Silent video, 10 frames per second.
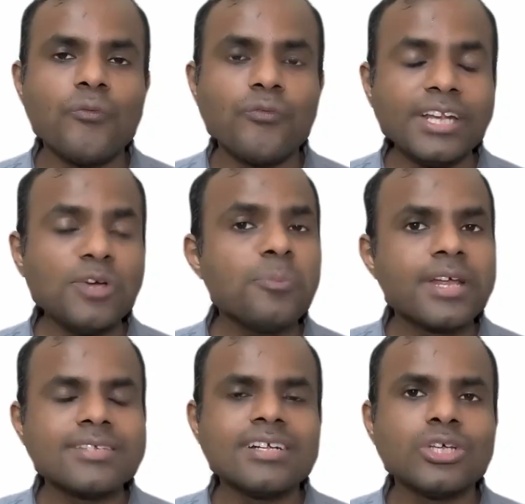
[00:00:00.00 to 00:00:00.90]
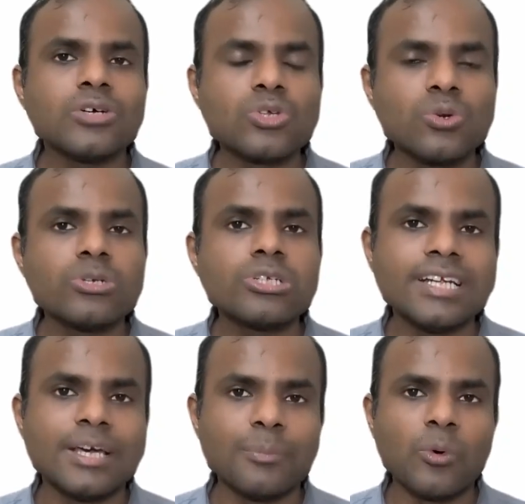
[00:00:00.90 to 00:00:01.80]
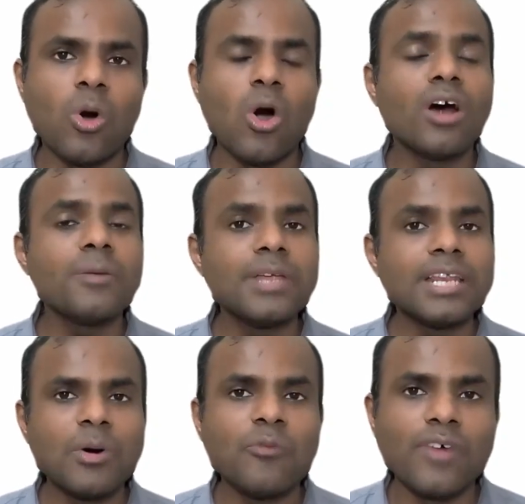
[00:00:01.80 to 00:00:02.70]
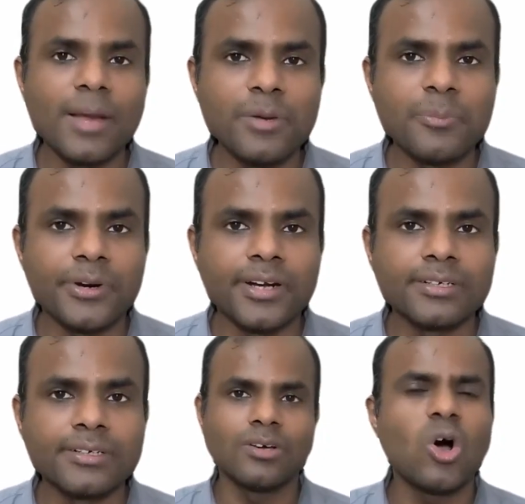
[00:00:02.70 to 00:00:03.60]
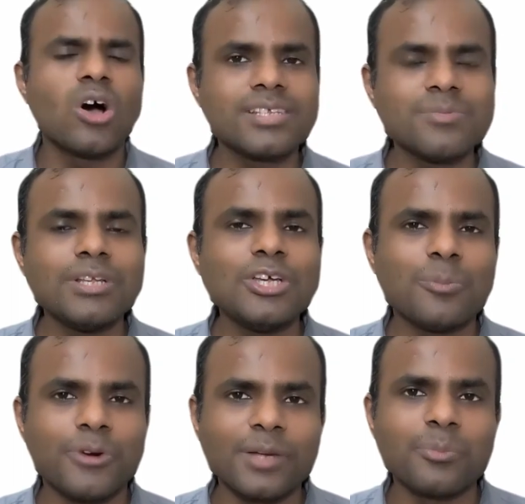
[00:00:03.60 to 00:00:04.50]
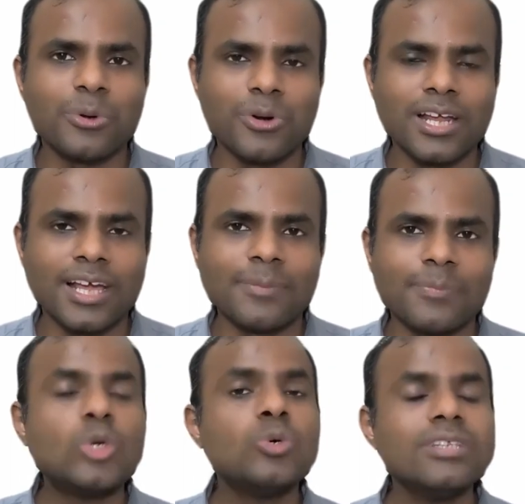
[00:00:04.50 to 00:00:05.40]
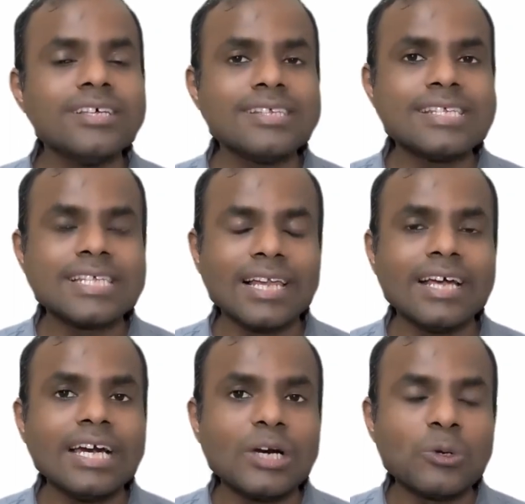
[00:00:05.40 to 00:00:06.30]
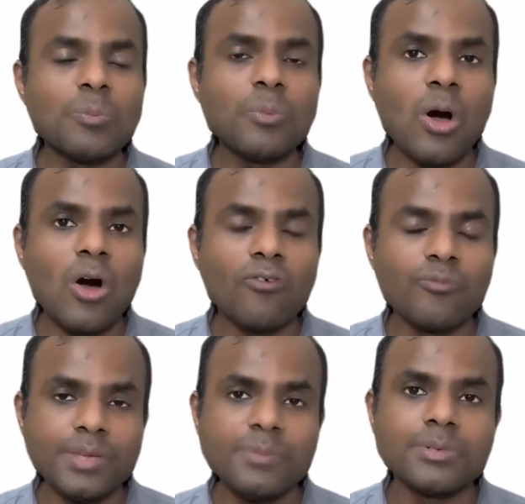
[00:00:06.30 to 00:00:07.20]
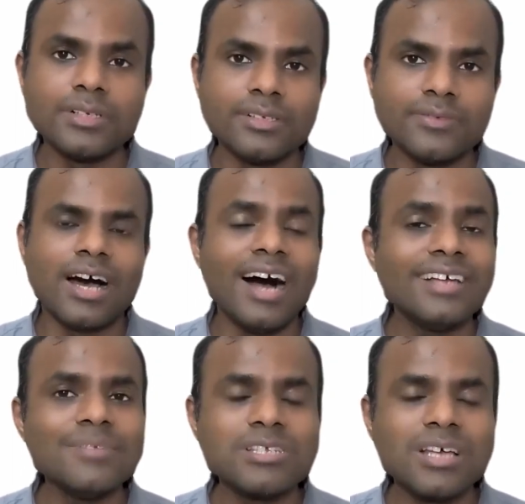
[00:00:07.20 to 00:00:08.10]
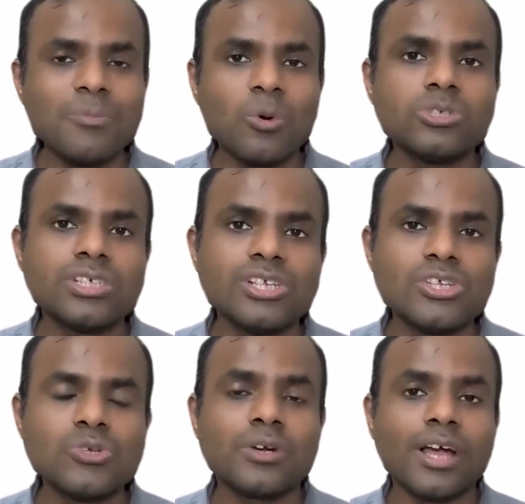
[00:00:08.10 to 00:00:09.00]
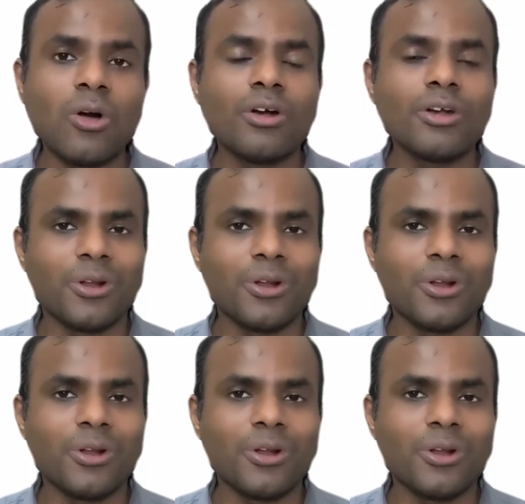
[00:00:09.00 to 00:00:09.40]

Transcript: When you present your solution demo or minimum viable product or simply your product prototype to this select group of people, ask them some questions to record your